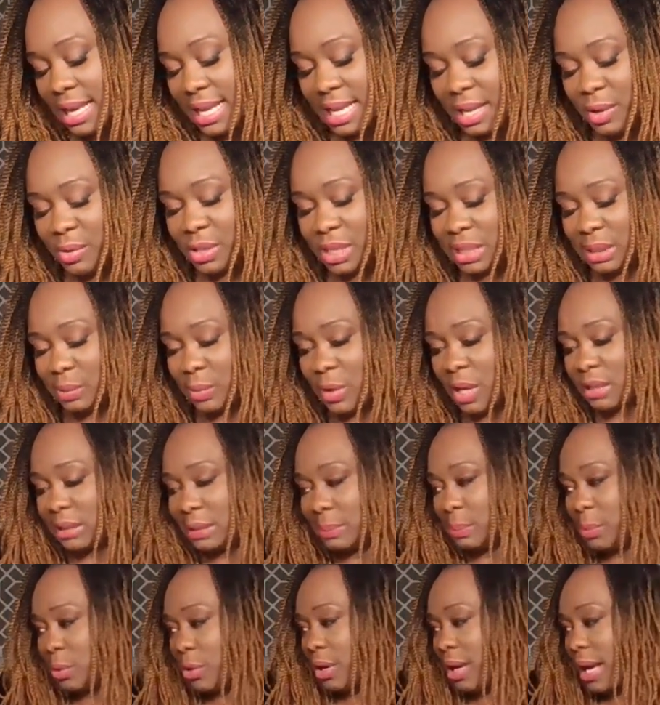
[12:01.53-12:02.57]
he just
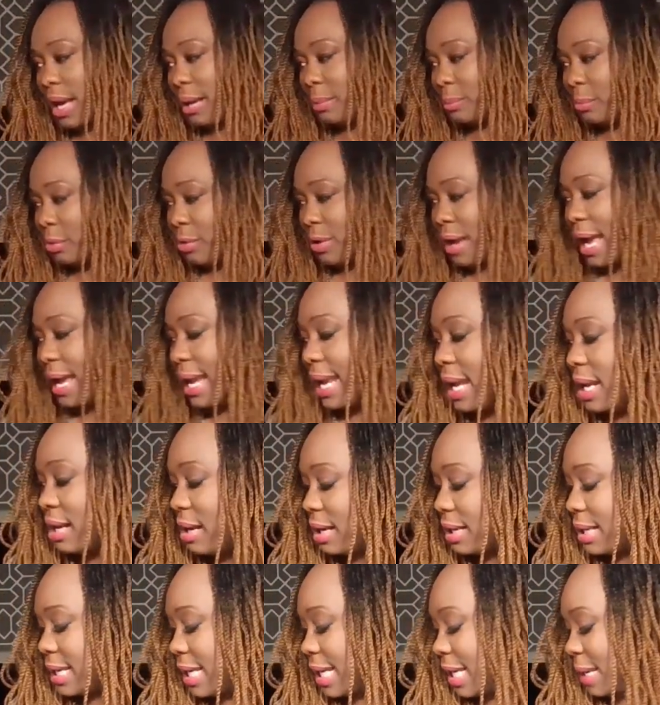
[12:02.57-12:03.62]
wants more and more. I
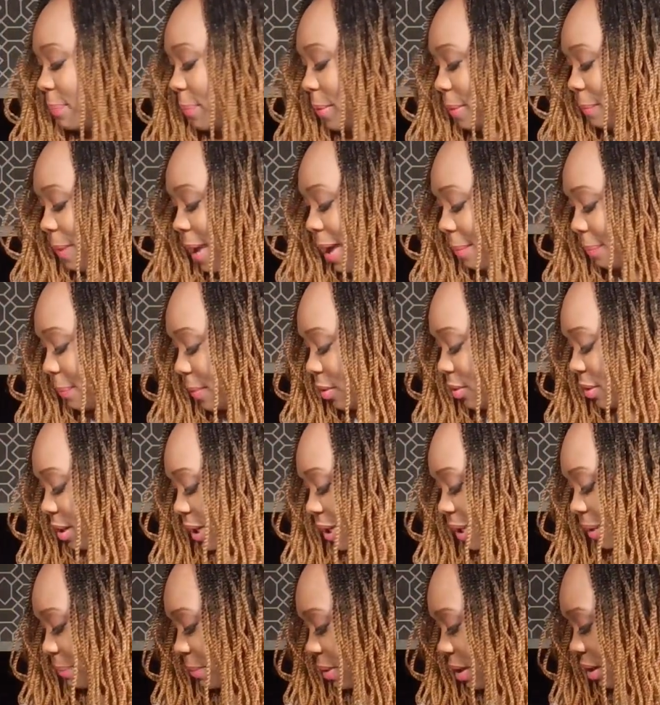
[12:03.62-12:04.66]
cannot keep him happy. Look
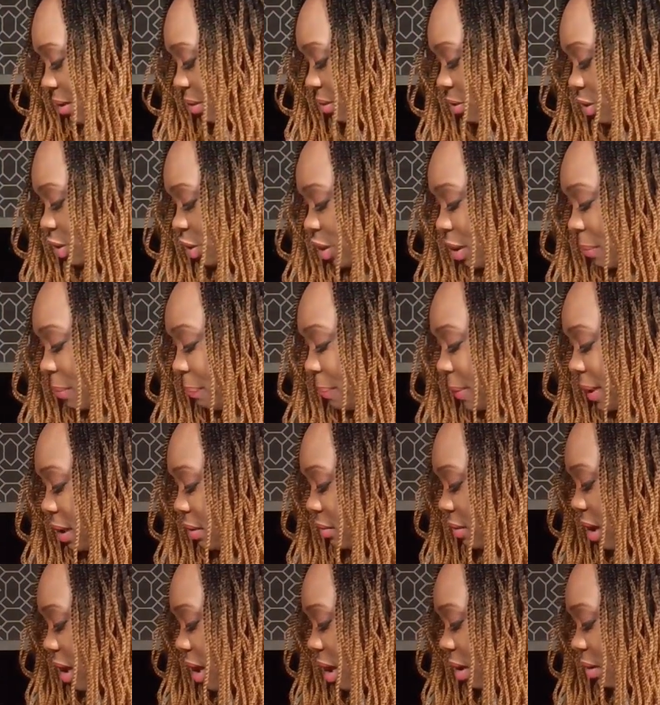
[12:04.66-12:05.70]
at him now, jumping
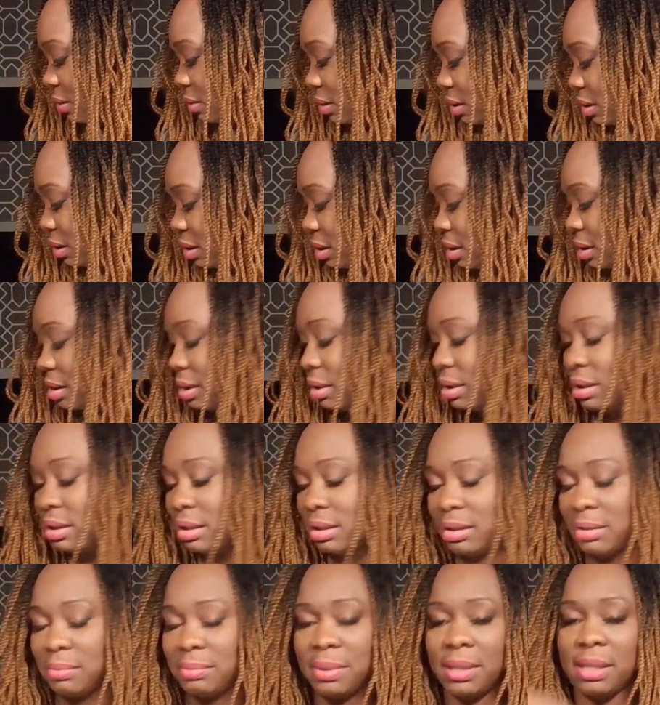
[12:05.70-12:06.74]
around.
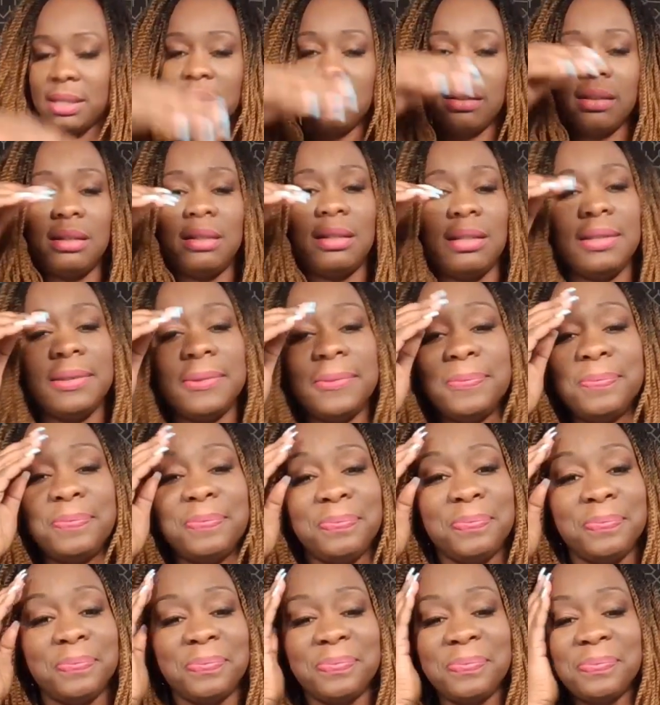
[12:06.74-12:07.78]

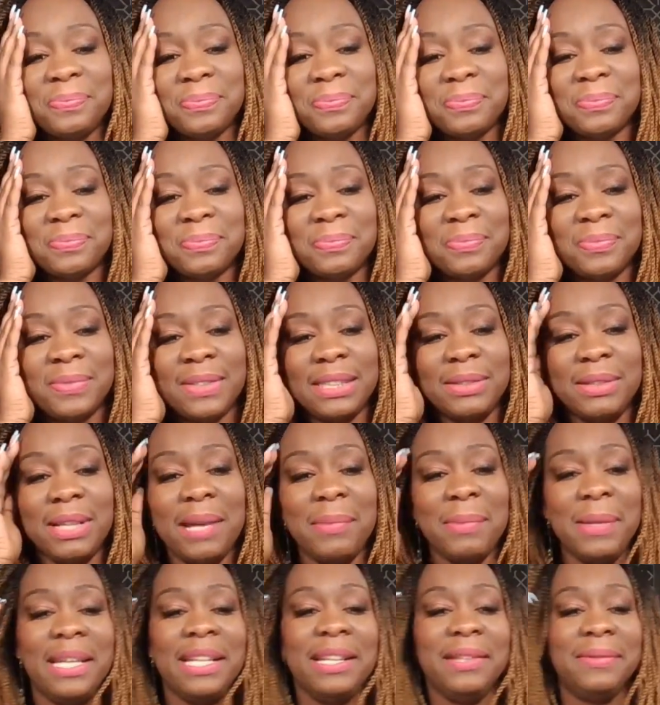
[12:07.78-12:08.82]
See what
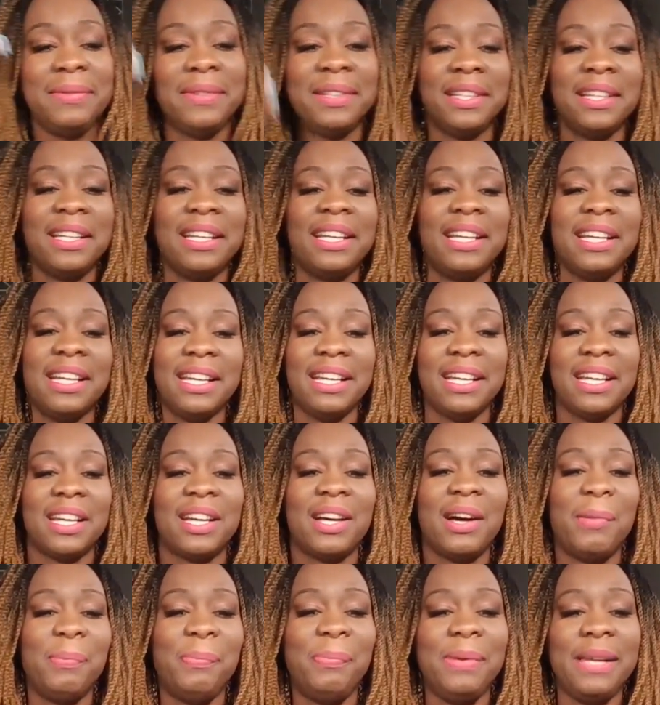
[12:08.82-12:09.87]
I mean?
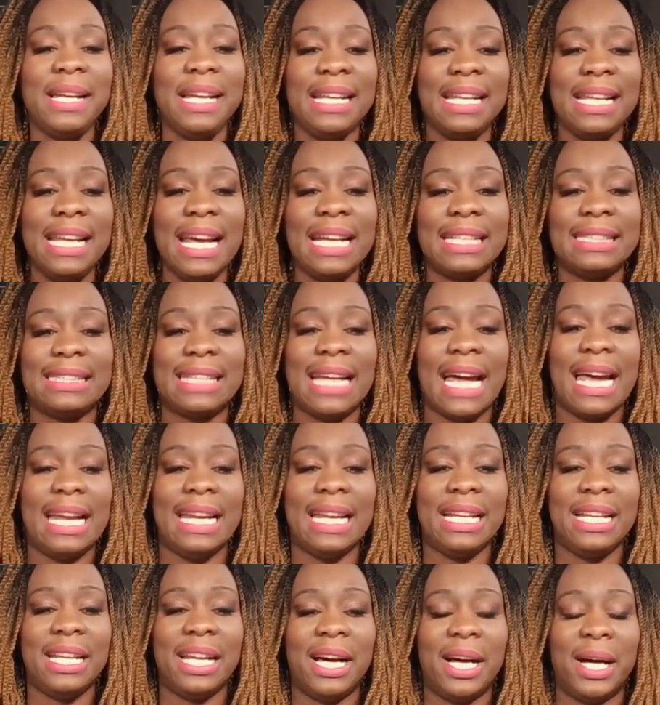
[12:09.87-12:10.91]
Completely
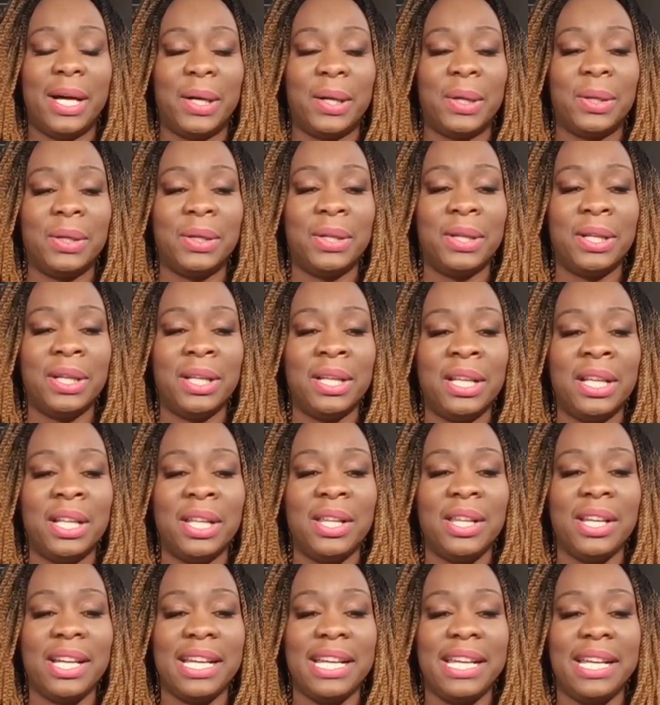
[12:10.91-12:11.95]
excited now.
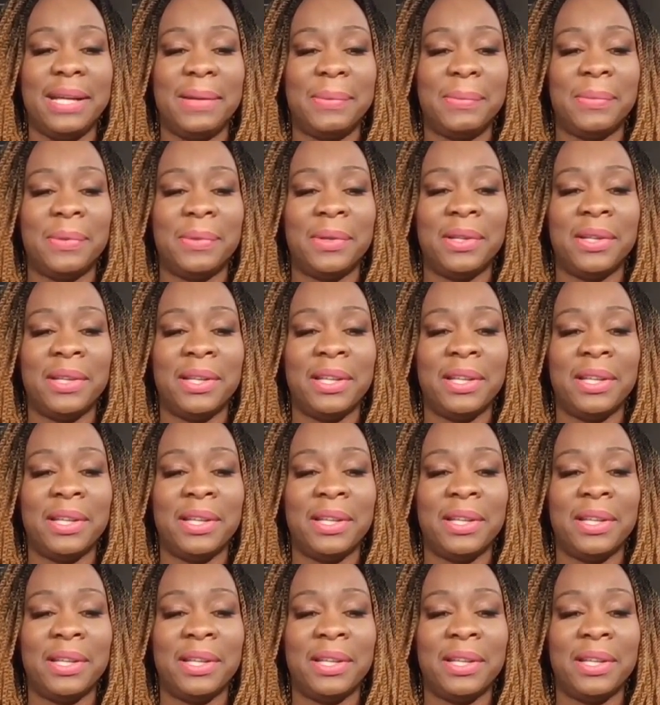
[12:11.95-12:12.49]
Look at him.